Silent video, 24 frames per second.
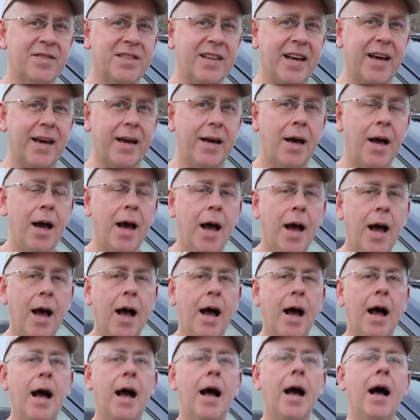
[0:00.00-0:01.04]
say,
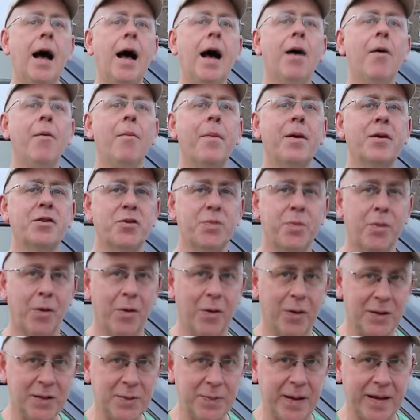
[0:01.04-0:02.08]
how much
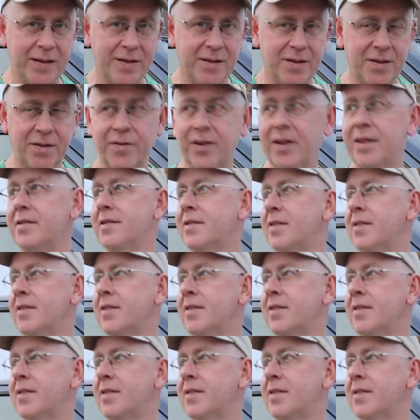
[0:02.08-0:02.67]
more expensive? Absolutely.